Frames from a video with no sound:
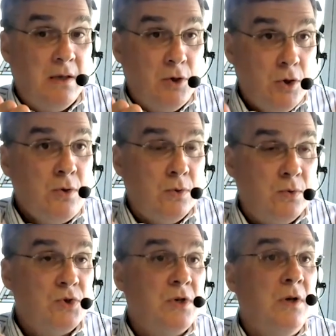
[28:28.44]

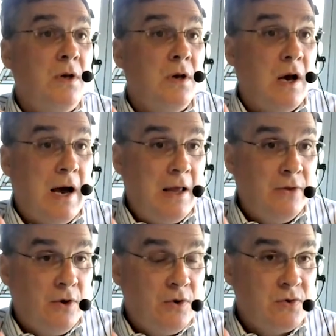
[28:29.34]
used on
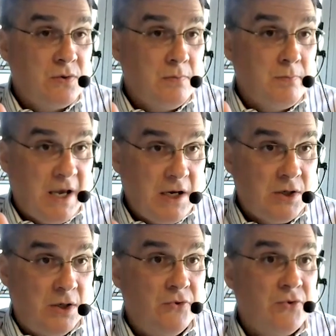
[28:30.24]
those
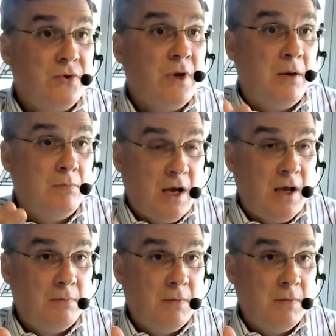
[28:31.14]
patients, on
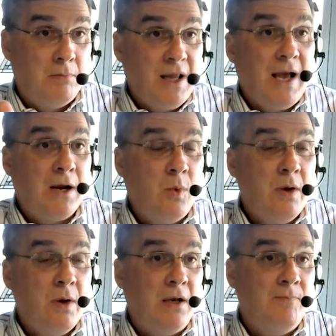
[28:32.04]
black
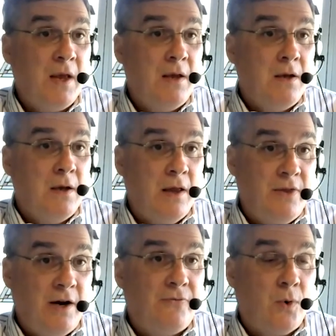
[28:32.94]
women, and
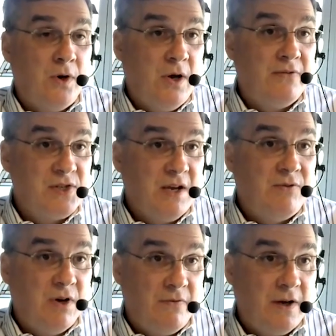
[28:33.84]
therefore you have a
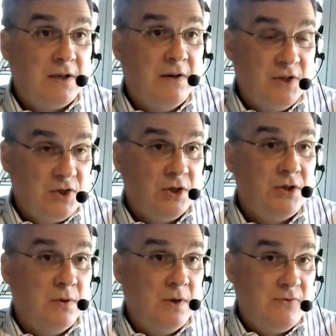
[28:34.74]
safety and effectiveness
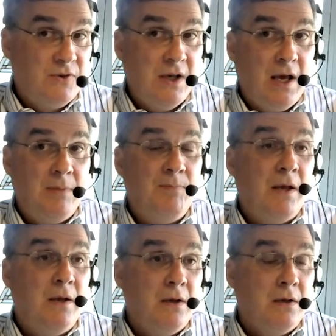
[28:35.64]
issue, and FDA
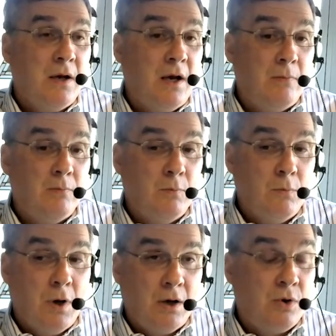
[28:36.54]

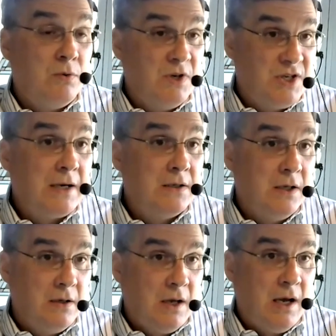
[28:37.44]
could reject
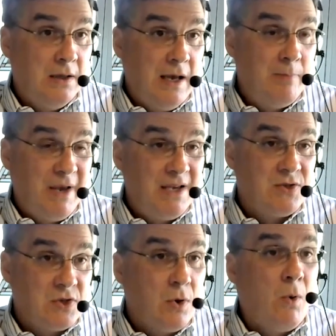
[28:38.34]
it on that
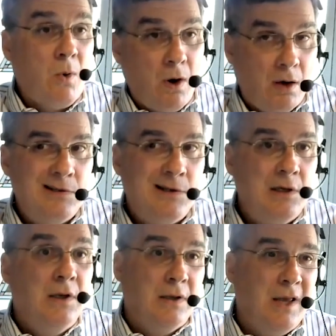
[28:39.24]
basis. Or
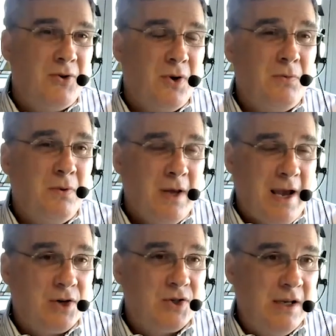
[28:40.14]
they could
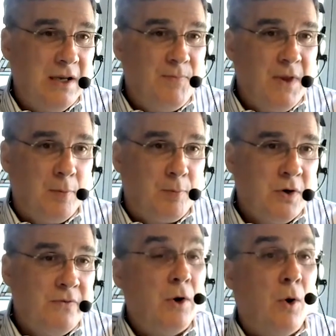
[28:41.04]
actually
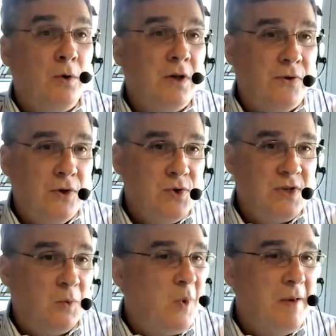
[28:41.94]
approve it only for use
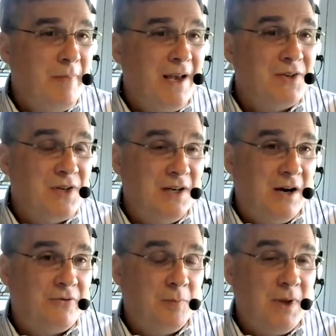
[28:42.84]
on white males and
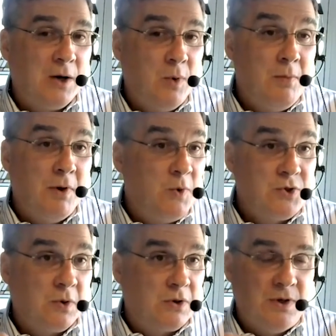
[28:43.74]
not for black women,
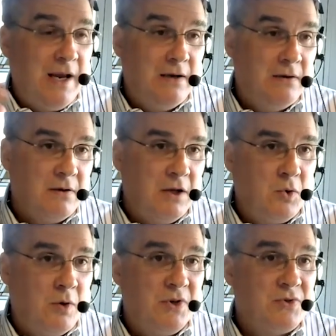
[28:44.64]
which would create
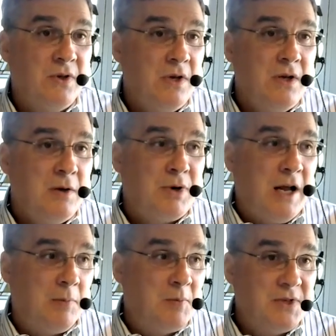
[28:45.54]
enormous
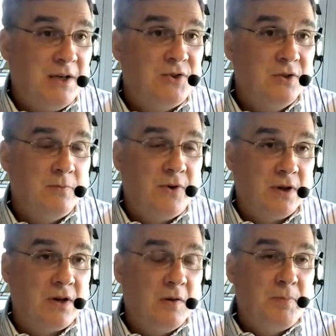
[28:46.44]
problems, I assume, for
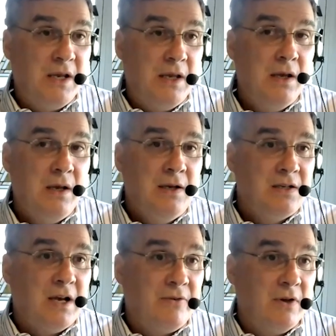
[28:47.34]
the company
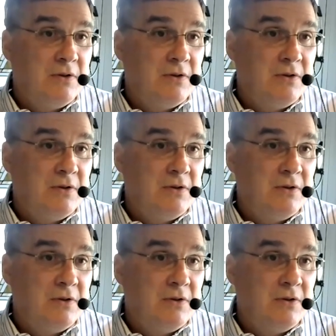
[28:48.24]
to have